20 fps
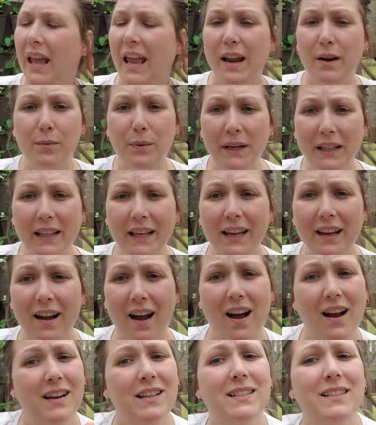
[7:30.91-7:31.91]
And really,
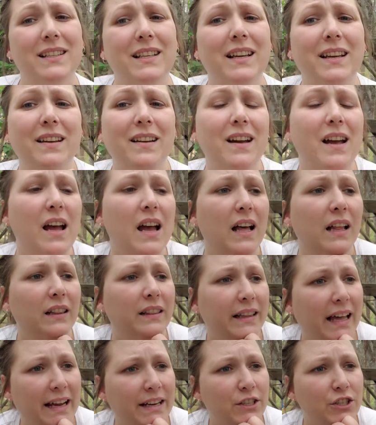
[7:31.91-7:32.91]
honestly,
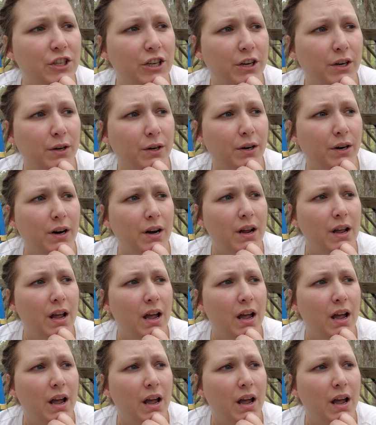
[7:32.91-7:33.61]
last year